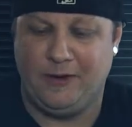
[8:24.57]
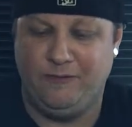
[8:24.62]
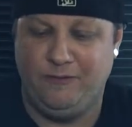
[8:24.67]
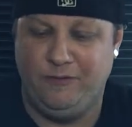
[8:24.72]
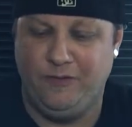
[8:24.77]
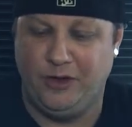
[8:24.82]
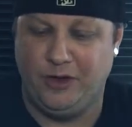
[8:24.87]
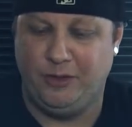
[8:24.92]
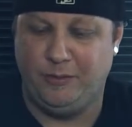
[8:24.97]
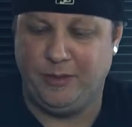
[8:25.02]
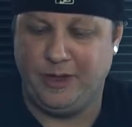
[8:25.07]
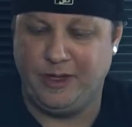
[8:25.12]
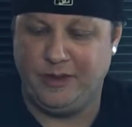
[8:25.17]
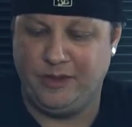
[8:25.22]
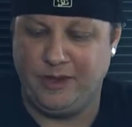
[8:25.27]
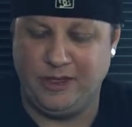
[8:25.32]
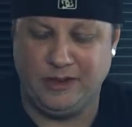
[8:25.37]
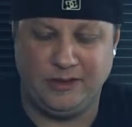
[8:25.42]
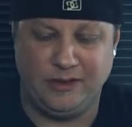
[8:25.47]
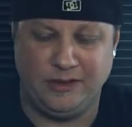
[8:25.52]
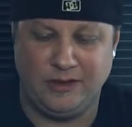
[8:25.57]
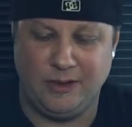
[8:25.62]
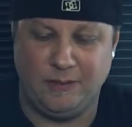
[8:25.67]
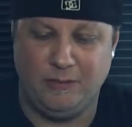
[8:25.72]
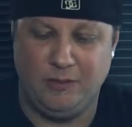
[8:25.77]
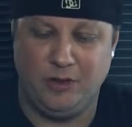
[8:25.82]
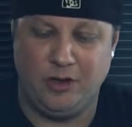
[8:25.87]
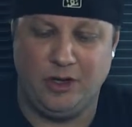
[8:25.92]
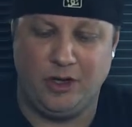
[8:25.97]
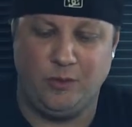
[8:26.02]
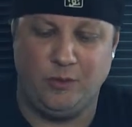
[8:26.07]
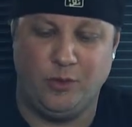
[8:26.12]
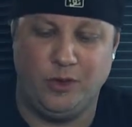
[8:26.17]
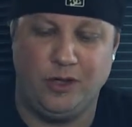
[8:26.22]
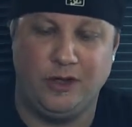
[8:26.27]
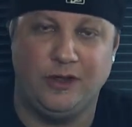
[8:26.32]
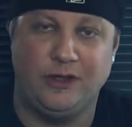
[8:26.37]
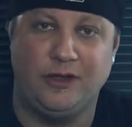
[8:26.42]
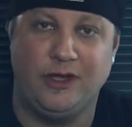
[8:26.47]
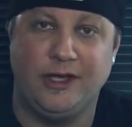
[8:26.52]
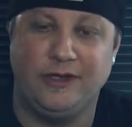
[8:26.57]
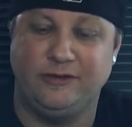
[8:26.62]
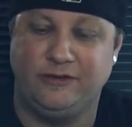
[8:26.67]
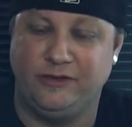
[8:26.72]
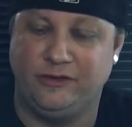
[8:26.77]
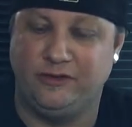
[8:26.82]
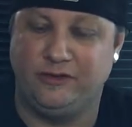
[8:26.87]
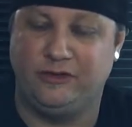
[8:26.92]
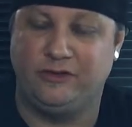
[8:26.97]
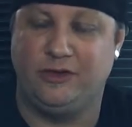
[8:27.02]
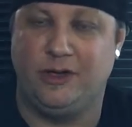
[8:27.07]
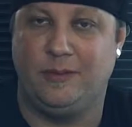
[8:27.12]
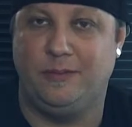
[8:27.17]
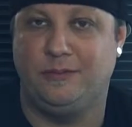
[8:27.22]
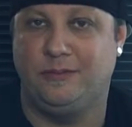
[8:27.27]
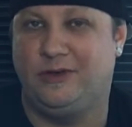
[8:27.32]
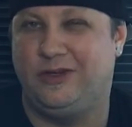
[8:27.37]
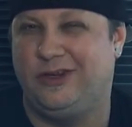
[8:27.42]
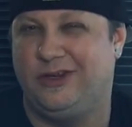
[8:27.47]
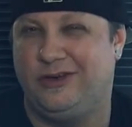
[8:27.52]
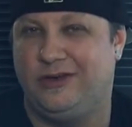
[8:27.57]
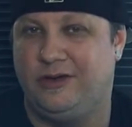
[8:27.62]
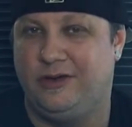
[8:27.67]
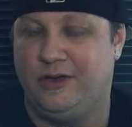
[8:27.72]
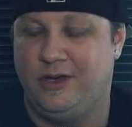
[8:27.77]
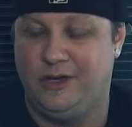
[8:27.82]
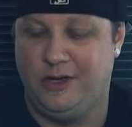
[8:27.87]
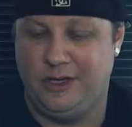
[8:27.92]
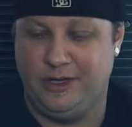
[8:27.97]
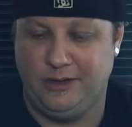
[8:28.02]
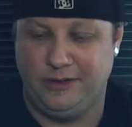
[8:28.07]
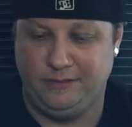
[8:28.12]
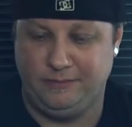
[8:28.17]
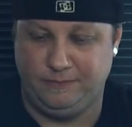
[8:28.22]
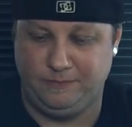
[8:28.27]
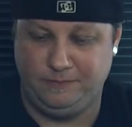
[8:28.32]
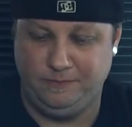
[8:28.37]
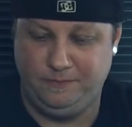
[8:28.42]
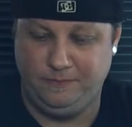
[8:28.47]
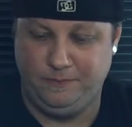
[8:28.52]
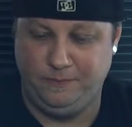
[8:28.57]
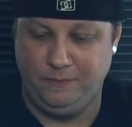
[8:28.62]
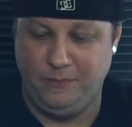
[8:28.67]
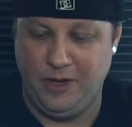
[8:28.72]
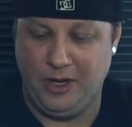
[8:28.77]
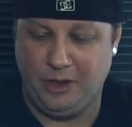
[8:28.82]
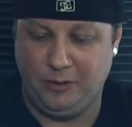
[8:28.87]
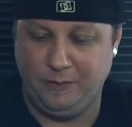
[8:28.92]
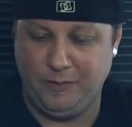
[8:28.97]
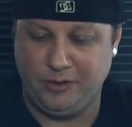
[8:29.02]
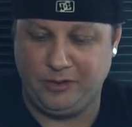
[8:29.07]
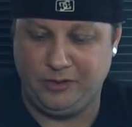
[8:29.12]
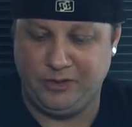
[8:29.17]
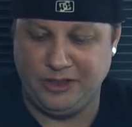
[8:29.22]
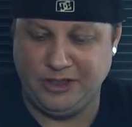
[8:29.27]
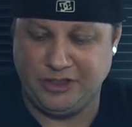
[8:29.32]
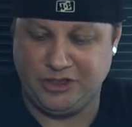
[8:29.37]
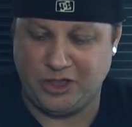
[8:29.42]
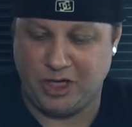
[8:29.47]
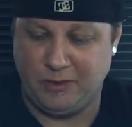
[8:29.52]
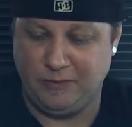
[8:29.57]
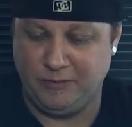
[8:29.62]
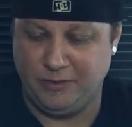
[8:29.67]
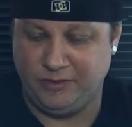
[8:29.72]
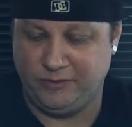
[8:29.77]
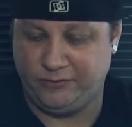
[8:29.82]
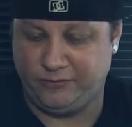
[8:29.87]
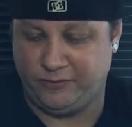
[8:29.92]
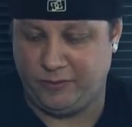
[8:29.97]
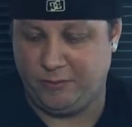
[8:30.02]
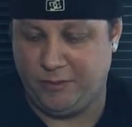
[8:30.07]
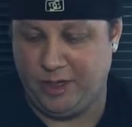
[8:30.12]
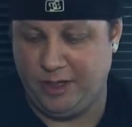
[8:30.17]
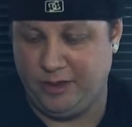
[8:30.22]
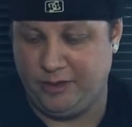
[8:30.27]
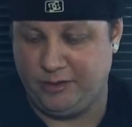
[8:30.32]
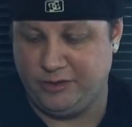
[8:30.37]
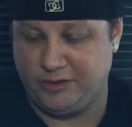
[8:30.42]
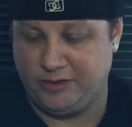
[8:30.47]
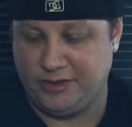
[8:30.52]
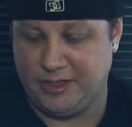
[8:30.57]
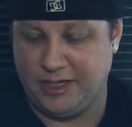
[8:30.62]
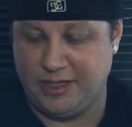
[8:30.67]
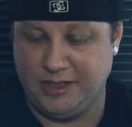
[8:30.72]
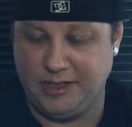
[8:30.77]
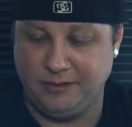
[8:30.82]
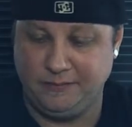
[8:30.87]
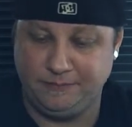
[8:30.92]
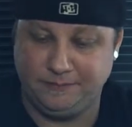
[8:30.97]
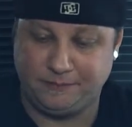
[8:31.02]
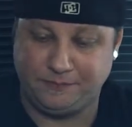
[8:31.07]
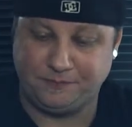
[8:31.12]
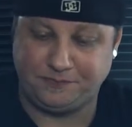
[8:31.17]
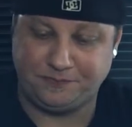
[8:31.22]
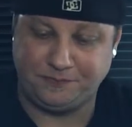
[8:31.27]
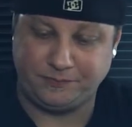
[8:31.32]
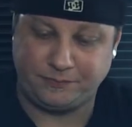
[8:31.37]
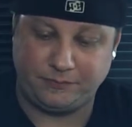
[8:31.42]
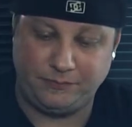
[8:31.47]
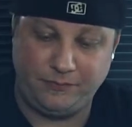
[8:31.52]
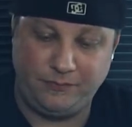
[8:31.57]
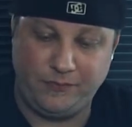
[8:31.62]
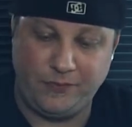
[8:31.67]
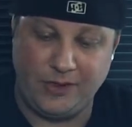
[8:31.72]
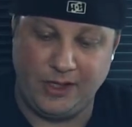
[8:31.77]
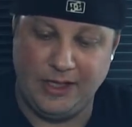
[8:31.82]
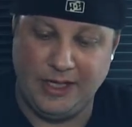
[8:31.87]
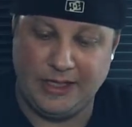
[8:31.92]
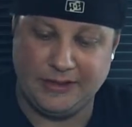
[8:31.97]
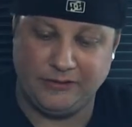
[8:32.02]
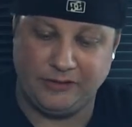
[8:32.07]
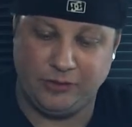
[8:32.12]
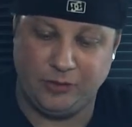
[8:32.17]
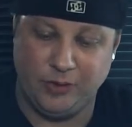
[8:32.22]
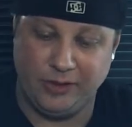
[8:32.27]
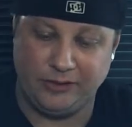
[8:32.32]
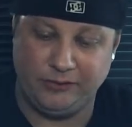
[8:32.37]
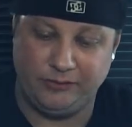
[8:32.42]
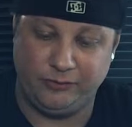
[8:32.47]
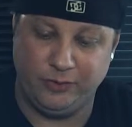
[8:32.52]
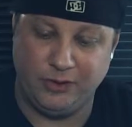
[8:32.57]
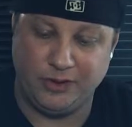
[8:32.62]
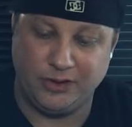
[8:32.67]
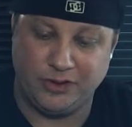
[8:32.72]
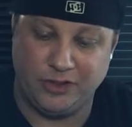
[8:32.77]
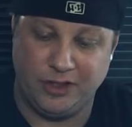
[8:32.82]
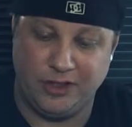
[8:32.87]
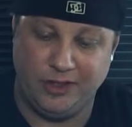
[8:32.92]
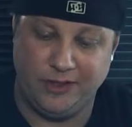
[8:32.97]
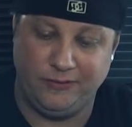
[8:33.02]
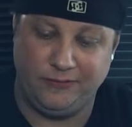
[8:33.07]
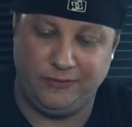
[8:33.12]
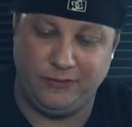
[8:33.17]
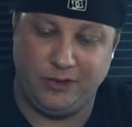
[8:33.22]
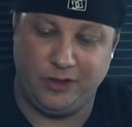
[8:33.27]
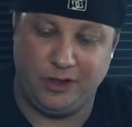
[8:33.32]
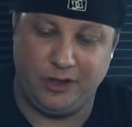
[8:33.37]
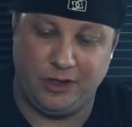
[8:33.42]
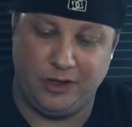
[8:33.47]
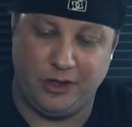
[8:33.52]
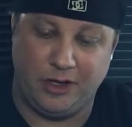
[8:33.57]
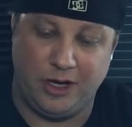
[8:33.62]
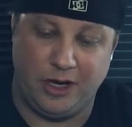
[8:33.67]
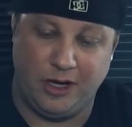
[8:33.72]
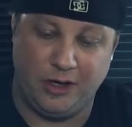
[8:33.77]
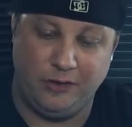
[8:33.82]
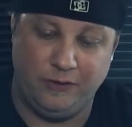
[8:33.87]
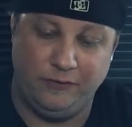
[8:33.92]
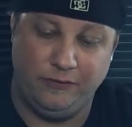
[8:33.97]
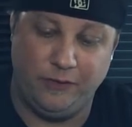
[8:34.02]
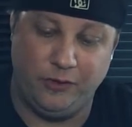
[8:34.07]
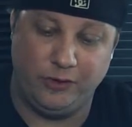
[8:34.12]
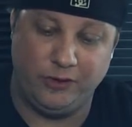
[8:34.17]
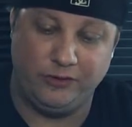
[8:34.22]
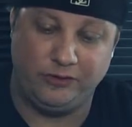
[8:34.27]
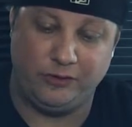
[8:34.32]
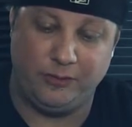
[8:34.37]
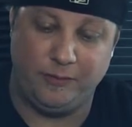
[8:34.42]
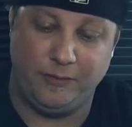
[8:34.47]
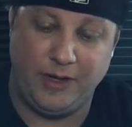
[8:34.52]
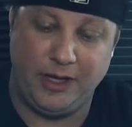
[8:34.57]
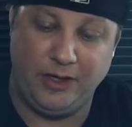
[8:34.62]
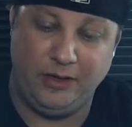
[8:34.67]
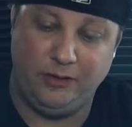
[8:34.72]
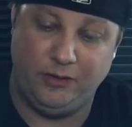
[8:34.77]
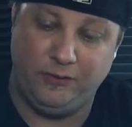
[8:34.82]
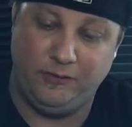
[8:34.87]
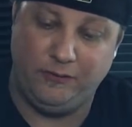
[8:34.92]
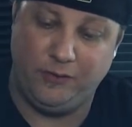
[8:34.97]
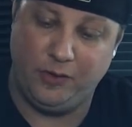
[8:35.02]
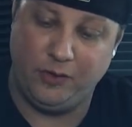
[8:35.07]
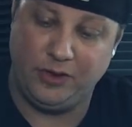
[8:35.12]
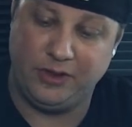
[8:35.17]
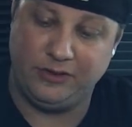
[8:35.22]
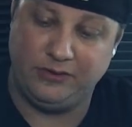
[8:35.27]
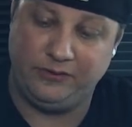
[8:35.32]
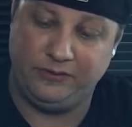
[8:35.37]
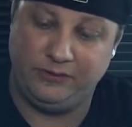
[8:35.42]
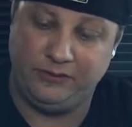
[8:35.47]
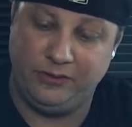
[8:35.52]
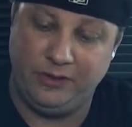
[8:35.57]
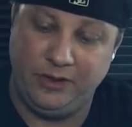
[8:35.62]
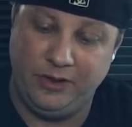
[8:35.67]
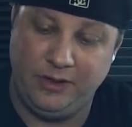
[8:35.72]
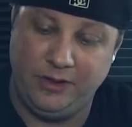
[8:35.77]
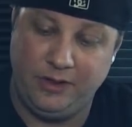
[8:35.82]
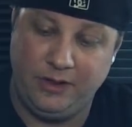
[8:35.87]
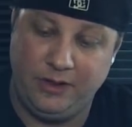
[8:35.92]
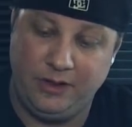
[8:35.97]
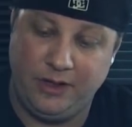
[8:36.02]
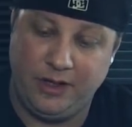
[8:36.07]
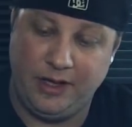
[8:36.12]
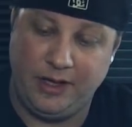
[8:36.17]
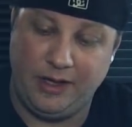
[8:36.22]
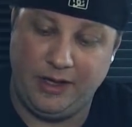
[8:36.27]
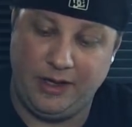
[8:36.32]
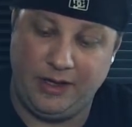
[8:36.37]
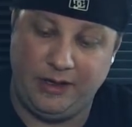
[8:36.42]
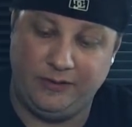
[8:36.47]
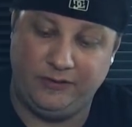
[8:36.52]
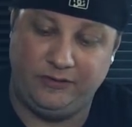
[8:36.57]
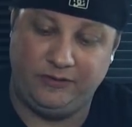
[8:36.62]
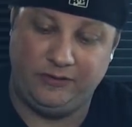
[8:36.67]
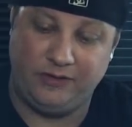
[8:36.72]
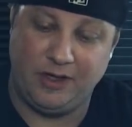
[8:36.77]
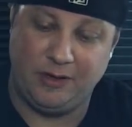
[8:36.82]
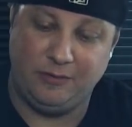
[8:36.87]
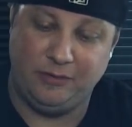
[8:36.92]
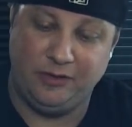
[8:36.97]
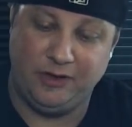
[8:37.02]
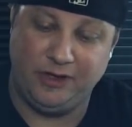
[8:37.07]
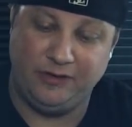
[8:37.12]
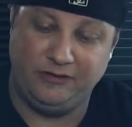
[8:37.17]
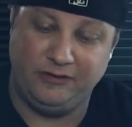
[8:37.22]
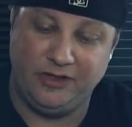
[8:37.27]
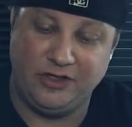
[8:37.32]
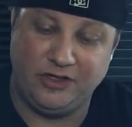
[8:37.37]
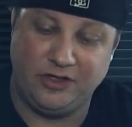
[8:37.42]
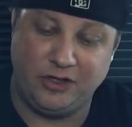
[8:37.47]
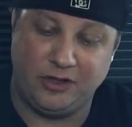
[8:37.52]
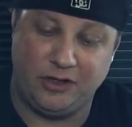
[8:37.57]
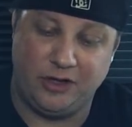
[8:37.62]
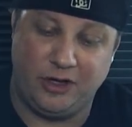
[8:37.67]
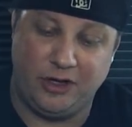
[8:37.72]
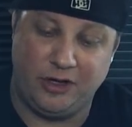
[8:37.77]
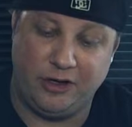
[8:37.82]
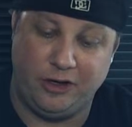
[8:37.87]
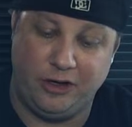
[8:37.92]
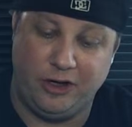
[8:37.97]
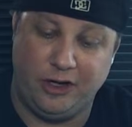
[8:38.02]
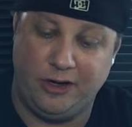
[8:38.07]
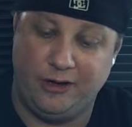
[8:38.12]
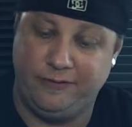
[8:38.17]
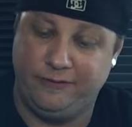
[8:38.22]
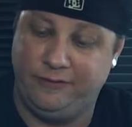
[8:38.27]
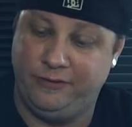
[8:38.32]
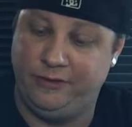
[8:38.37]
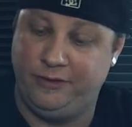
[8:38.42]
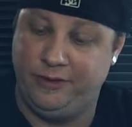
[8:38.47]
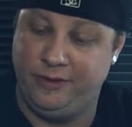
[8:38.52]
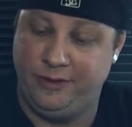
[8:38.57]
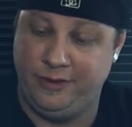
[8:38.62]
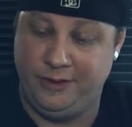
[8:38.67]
film I think that they put on one of the lenses or something to help increase sharpness, from my understanding. Has a quick switch on it for autofocus or manual focus and stabilization on or off.